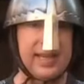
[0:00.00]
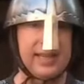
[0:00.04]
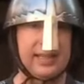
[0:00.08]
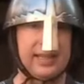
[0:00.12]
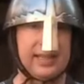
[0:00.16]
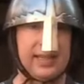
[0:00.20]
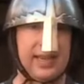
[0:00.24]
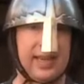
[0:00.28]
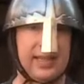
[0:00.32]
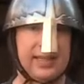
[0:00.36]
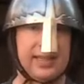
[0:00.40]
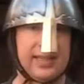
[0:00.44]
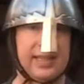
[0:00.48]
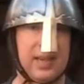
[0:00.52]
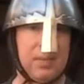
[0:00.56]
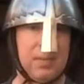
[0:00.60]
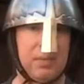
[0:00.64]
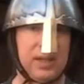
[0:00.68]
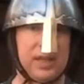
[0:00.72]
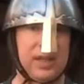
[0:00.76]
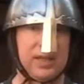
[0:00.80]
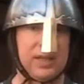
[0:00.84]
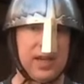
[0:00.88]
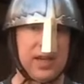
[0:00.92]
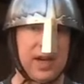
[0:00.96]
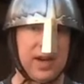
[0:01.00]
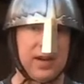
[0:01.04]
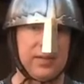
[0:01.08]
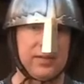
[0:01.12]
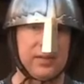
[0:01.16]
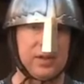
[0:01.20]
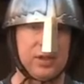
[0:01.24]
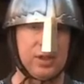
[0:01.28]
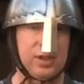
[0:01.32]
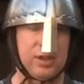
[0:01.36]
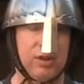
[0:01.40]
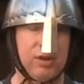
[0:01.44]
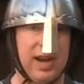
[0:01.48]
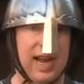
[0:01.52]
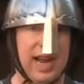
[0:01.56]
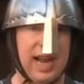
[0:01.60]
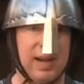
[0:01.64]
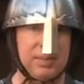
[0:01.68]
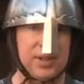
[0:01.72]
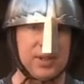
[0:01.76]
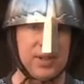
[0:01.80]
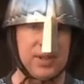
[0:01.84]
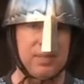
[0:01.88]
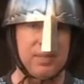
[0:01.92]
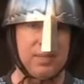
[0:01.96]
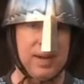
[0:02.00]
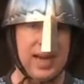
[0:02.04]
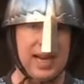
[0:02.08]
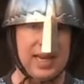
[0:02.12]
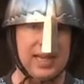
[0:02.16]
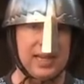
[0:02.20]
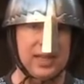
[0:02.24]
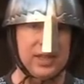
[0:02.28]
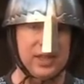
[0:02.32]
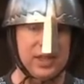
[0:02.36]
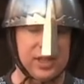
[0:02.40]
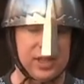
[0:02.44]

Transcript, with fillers: this assemblage of straps on the back of the